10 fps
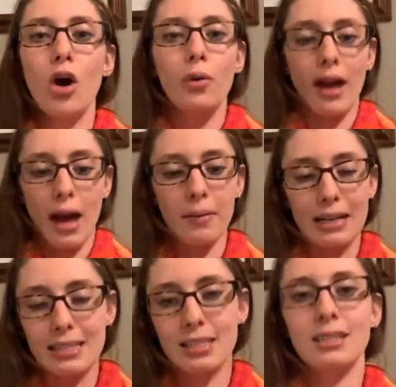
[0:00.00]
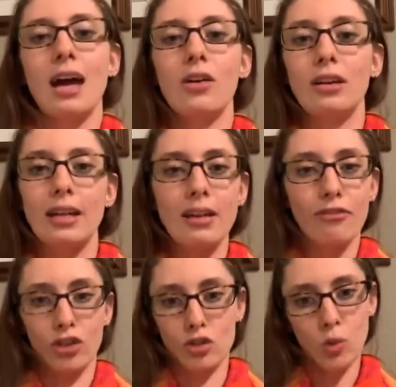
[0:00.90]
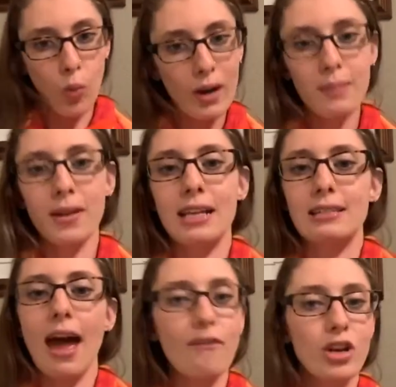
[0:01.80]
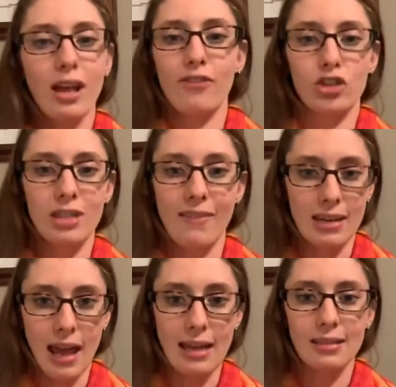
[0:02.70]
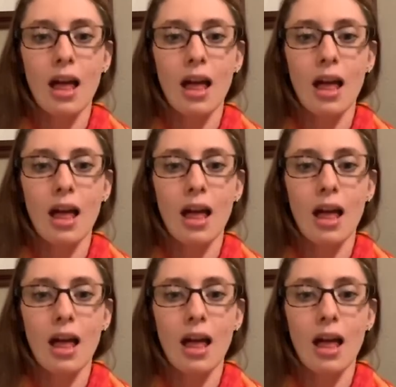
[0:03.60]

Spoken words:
okay, I'm going to sit down and eat for 20 minutes every day for 7 days.